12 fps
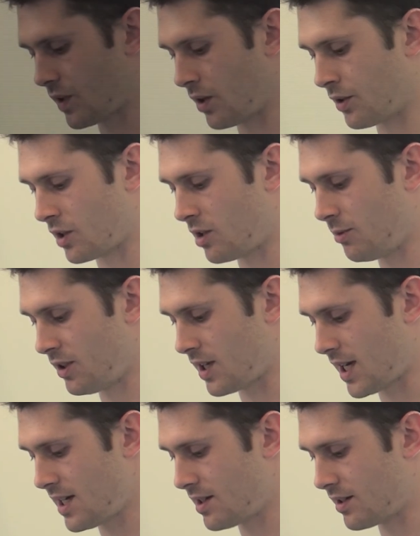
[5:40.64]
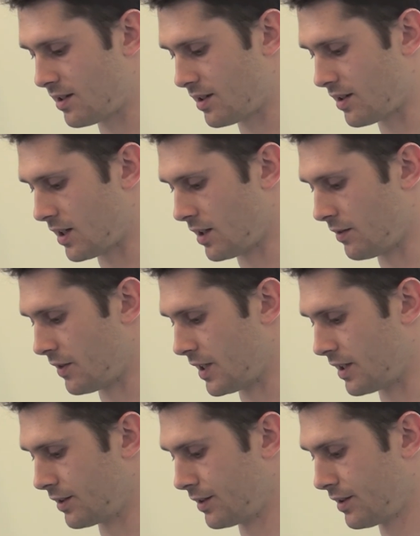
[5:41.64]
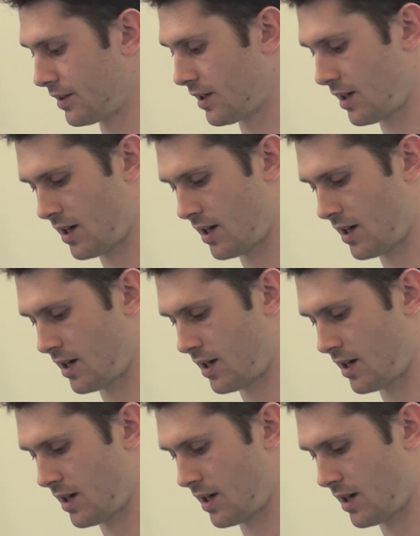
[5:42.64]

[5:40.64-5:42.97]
on the communication side of things,